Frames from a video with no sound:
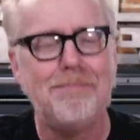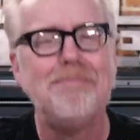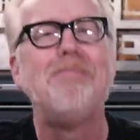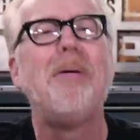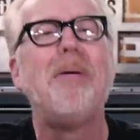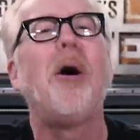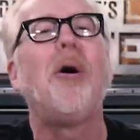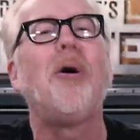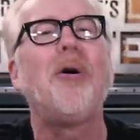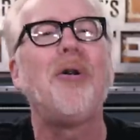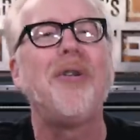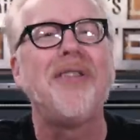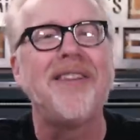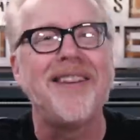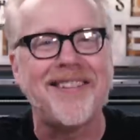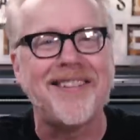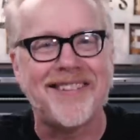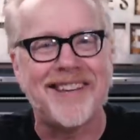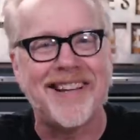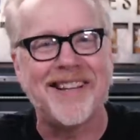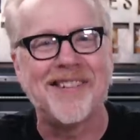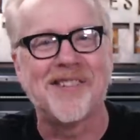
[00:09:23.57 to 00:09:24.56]
pull
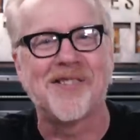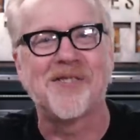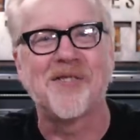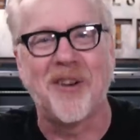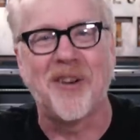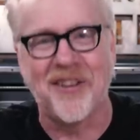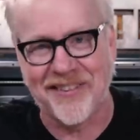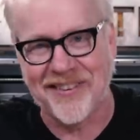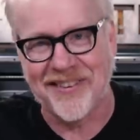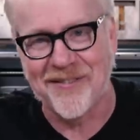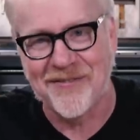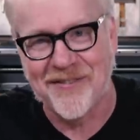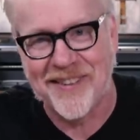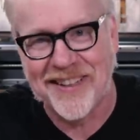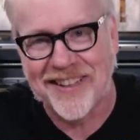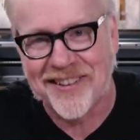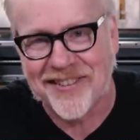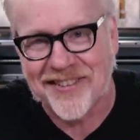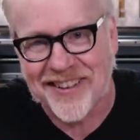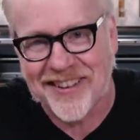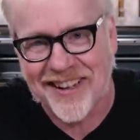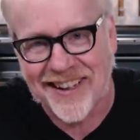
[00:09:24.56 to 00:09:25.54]
this thing across the
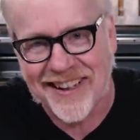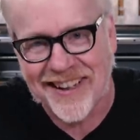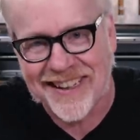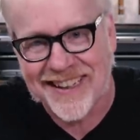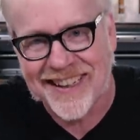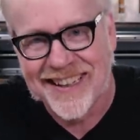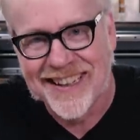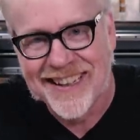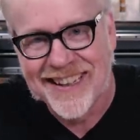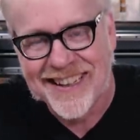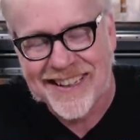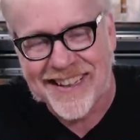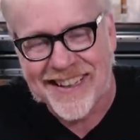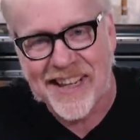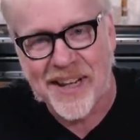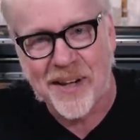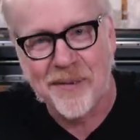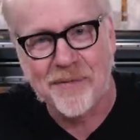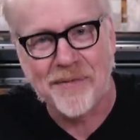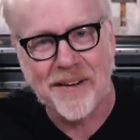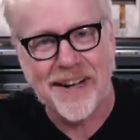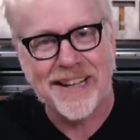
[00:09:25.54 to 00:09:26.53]
finish line
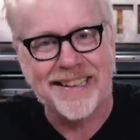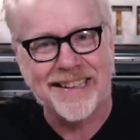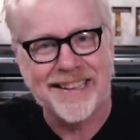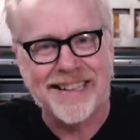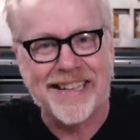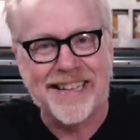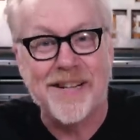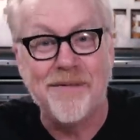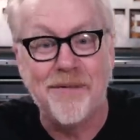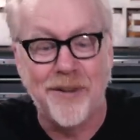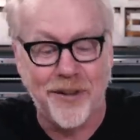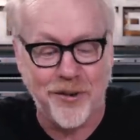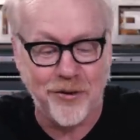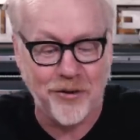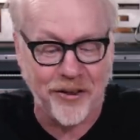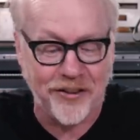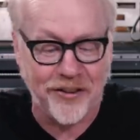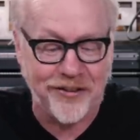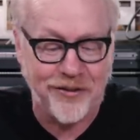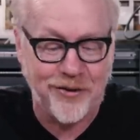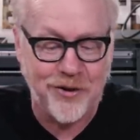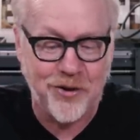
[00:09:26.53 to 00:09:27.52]
than if I leave it
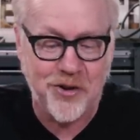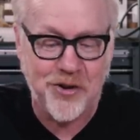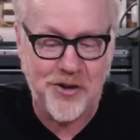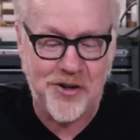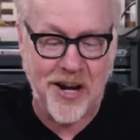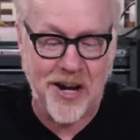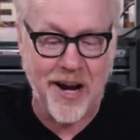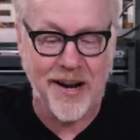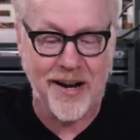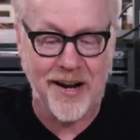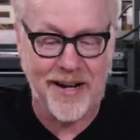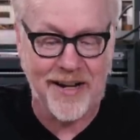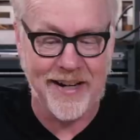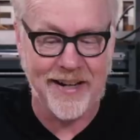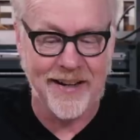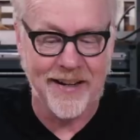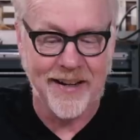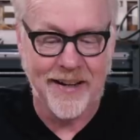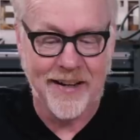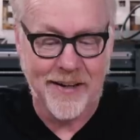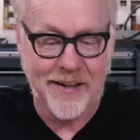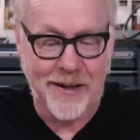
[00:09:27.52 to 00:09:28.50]
just shy
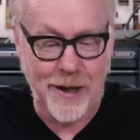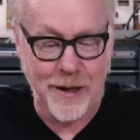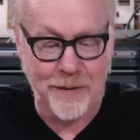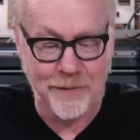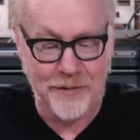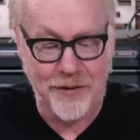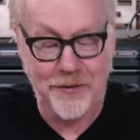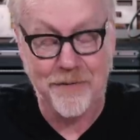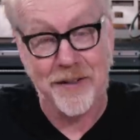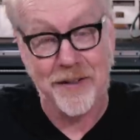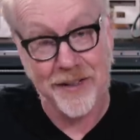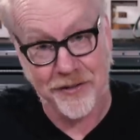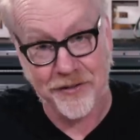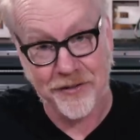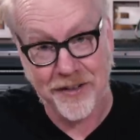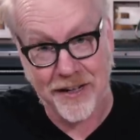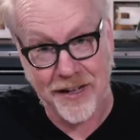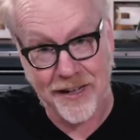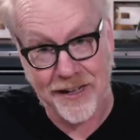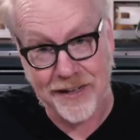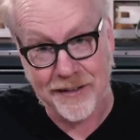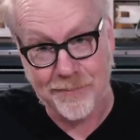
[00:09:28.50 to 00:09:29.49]
of the finish
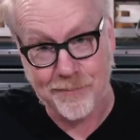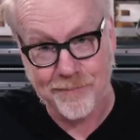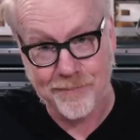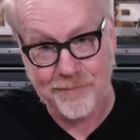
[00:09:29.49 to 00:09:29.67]
line.